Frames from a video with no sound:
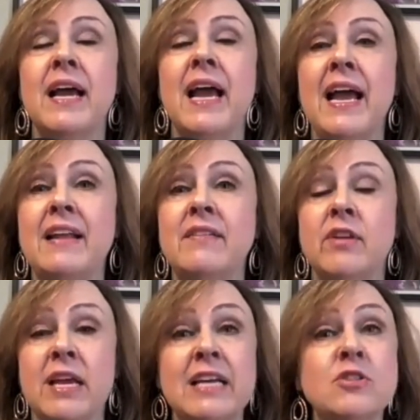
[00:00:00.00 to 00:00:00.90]
and
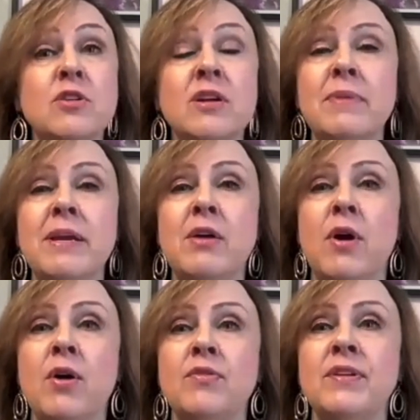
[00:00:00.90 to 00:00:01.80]
the kids are going to be
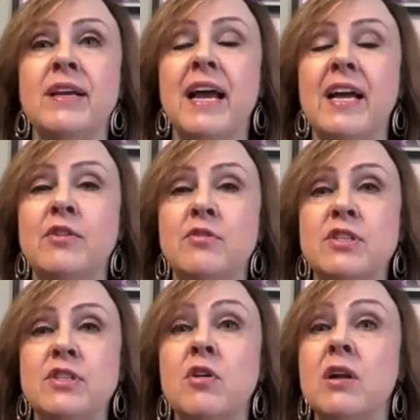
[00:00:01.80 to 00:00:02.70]
grown and you're
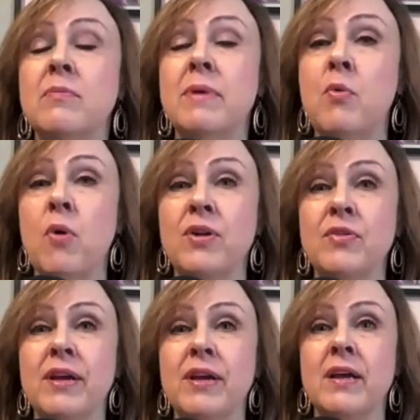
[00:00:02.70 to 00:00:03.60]
still going to be
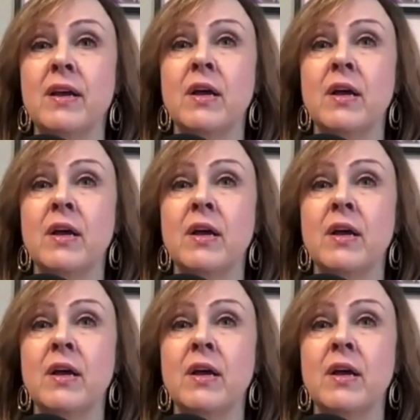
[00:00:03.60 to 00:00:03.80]
wondering